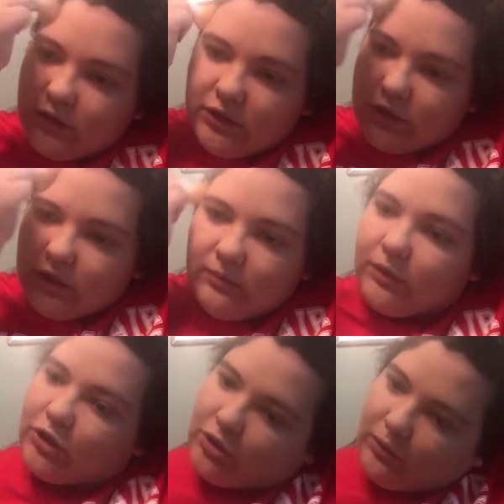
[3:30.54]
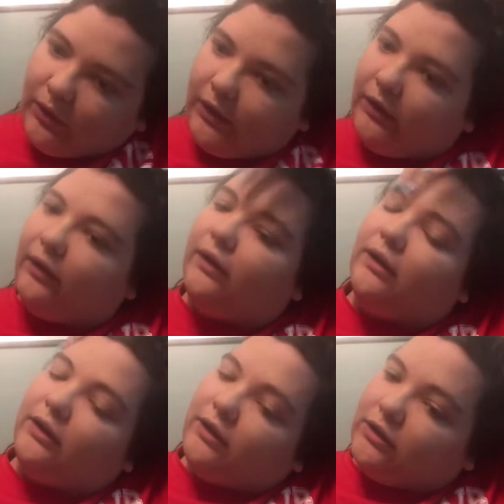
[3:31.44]
just to make sure
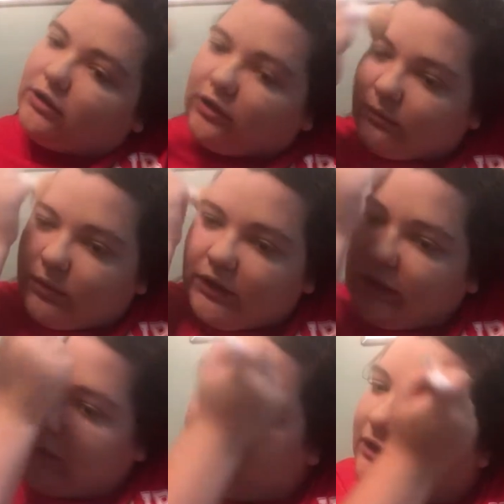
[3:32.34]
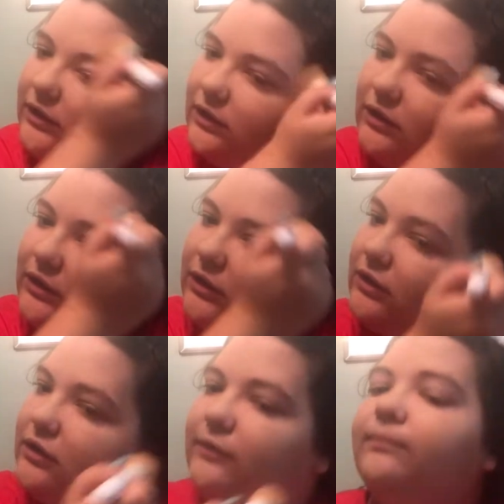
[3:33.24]
it's all blended and